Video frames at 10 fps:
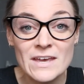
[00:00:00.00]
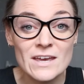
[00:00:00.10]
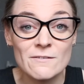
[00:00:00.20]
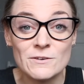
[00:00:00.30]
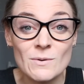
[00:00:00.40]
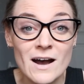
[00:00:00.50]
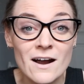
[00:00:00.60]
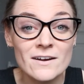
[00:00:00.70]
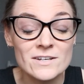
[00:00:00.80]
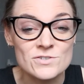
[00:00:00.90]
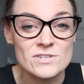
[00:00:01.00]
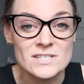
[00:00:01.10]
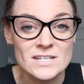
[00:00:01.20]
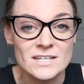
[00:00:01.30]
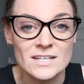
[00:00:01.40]
If you are
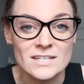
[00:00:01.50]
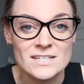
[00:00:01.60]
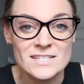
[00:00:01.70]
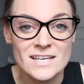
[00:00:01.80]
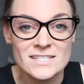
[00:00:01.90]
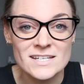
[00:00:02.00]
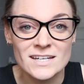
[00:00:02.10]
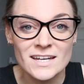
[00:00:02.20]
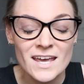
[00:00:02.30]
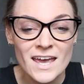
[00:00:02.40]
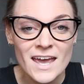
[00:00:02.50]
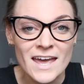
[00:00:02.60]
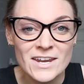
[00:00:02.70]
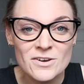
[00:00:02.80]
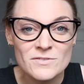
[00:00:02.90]
interested in discussing
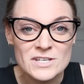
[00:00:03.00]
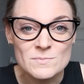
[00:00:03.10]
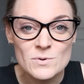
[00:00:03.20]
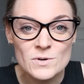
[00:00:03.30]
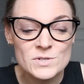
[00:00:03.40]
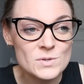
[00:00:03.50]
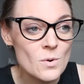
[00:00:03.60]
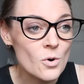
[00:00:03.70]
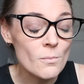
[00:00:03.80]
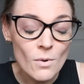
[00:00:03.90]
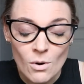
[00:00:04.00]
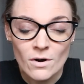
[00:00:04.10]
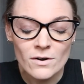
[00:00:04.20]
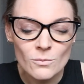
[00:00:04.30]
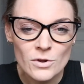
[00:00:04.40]
any of these books or
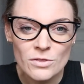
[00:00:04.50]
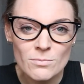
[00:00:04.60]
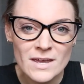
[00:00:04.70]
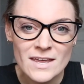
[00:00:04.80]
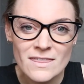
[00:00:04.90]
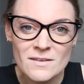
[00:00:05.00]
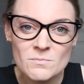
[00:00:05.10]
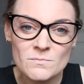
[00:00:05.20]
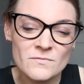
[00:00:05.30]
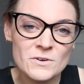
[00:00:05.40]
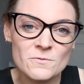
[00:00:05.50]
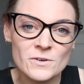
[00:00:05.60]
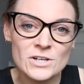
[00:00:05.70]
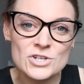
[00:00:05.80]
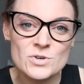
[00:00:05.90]
more with me, then feel
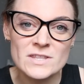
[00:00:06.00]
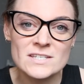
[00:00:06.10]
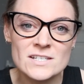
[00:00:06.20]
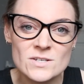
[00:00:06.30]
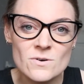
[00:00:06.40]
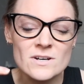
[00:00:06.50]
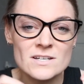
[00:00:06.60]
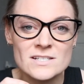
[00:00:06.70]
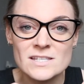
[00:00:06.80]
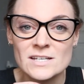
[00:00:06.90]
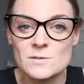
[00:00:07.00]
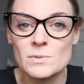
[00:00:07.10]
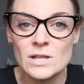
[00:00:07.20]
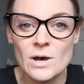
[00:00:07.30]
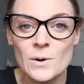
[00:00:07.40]
free to join the Discord. It is linked
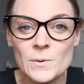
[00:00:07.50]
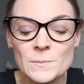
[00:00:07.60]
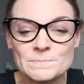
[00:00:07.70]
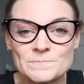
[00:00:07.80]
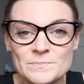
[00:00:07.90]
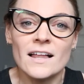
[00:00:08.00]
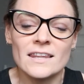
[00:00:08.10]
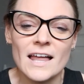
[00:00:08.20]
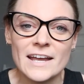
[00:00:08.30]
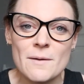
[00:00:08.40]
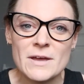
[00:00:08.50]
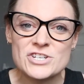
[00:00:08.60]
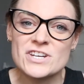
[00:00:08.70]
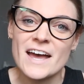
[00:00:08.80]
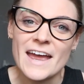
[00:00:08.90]
below. Like I
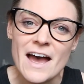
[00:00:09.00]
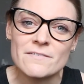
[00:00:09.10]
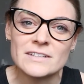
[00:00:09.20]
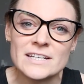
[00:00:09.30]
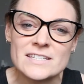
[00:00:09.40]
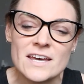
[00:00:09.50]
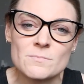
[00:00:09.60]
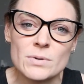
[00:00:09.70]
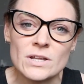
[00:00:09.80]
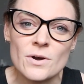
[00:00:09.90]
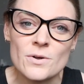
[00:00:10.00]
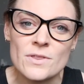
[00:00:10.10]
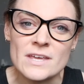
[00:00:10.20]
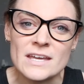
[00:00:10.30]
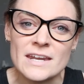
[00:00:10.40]
mentioned, I have linked down below
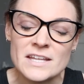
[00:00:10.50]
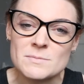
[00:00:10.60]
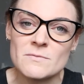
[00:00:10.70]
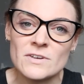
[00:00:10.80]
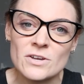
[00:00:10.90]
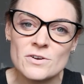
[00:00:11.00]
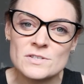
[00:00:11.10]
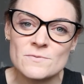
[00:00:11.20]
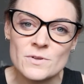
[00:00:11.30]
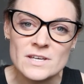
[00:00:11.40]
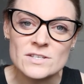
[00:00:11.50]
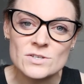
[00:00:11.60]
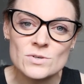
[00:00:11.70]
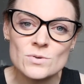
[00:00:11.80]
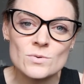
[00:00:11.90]
the announcement videos for these
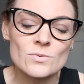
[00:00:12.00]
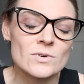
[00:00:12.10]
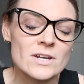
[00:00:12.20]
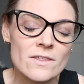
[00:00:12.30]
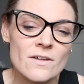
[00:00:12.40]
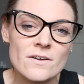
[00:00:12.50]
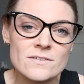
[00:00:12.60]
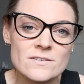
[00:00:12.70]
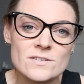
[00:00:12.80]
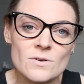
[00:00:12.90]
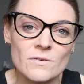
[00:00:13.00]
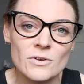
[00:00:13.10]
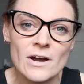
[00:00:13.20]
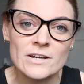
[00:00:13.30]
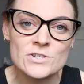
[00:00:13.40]
2 readathons, so if
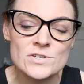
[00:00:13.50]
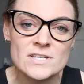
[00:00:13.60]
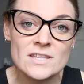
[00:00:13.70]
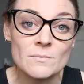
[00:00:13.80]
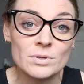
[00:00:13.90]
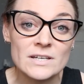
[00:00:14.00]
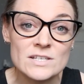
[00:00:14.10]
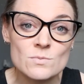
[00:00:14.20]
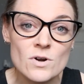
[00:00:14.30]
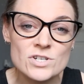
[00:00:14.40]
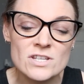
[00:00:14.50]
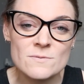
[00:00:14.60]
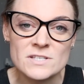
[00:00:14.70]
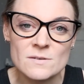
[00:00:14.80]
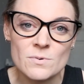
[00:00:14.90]
you are interested, then please watch them
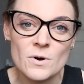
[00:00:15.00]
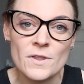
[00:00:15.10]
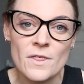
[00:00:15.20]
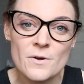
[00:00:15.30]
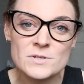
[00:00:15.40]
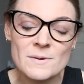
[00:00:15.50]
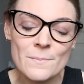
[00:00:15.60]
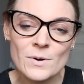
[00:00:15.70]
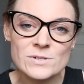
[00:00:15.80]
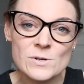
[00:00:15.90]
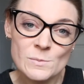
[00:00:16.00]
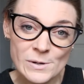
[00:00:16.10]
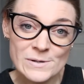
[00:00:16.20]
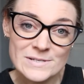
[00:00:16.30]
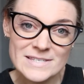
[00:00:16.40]
and support those
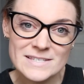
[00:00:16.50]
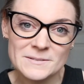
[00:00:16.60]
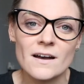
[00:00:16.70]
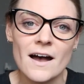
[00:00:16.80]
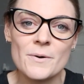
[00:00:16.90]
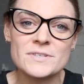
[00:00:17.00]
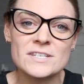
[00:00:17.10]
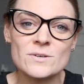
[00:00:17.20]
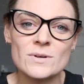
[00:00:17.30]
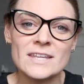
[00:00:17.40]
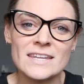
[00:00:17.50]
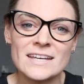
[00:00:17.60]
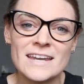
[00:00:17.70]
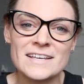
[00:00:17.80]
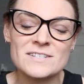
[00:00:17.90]
booktubers. I will see you in
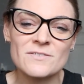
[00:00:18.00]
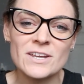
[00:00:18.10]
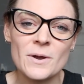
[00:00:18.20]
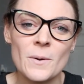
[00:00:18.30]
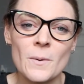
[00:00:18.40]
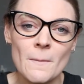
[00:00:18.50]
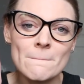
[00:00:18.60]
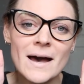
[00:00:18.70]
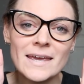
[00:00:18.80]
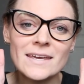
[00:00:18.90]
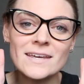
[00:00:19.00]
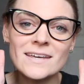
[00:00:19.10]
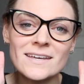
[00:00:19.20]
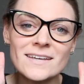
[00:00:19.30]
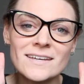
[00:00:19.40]
the next video.
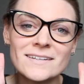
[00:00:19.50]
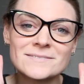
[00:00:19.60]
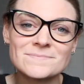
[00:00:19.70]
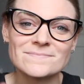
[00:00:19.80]
Bye!